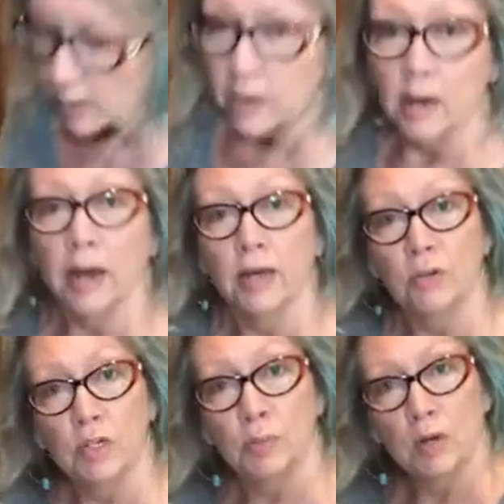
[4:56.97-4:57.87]
I
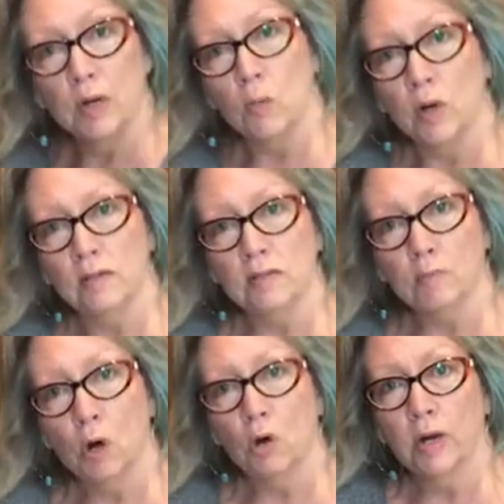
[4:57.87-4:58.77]
usually put in 1
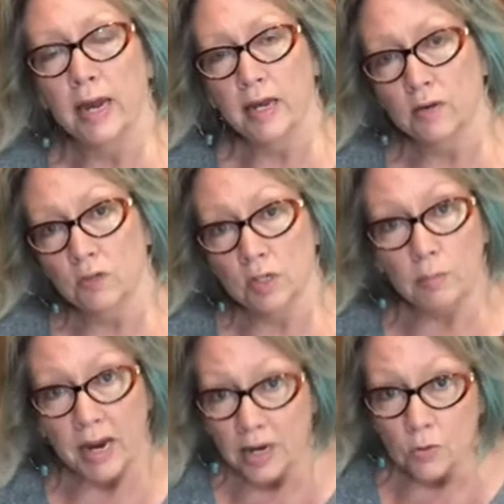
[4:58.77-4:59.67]
small can of
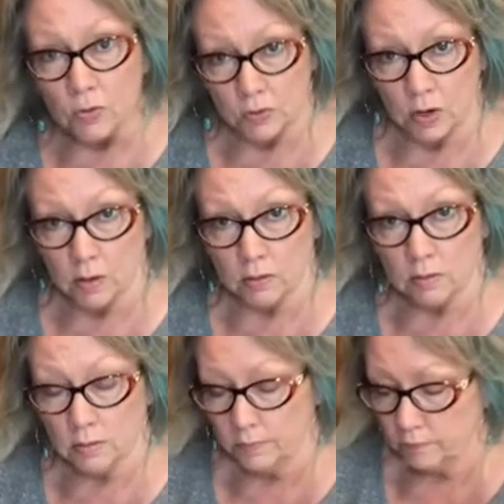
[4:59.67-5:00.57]
tomato sauce.
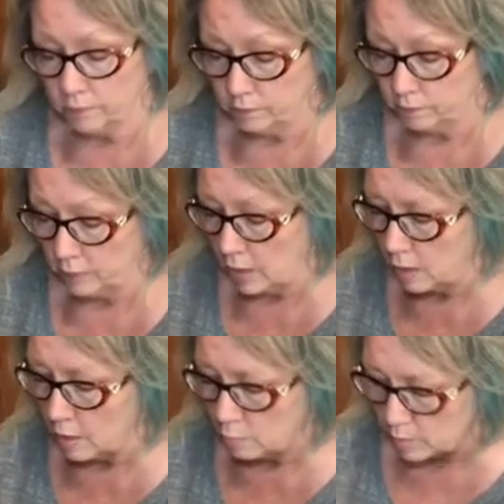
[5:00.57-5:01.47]

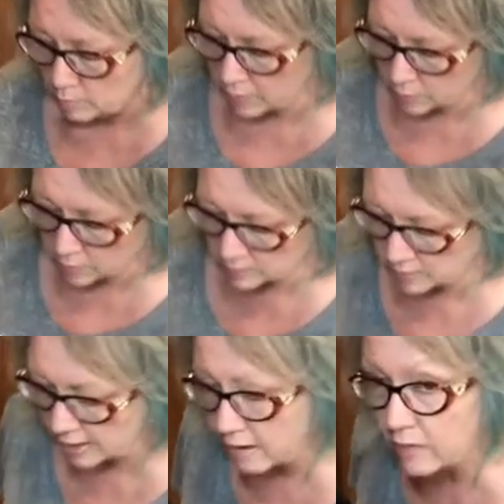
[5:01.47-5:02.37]
but Mother doesn't
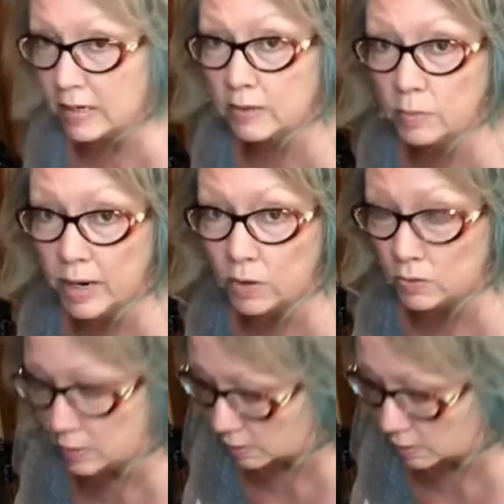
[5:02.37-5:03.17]
have any tomato sauce